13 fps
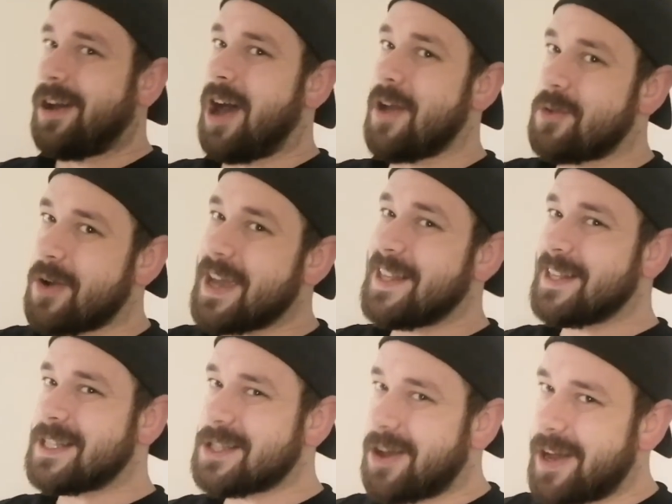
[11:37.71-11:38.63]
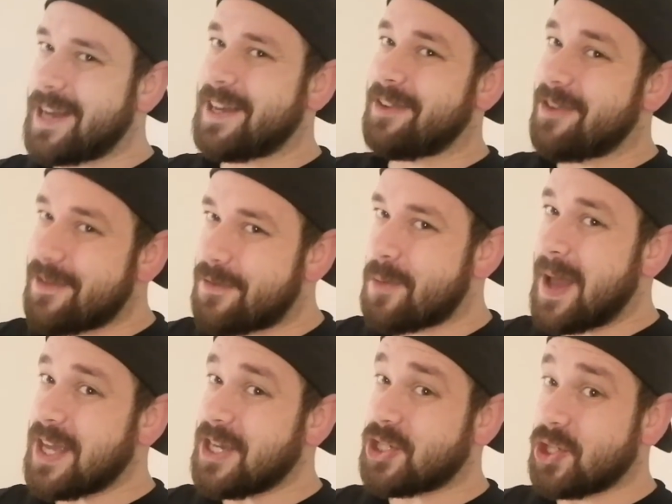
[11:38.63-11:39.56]
I have got insider
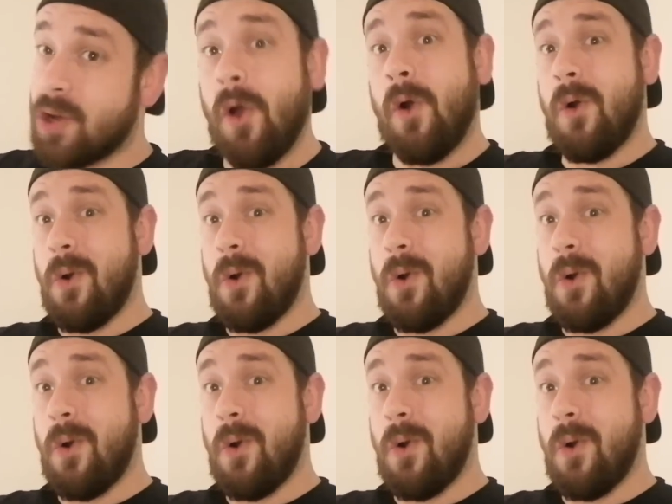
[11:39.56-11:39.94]
information,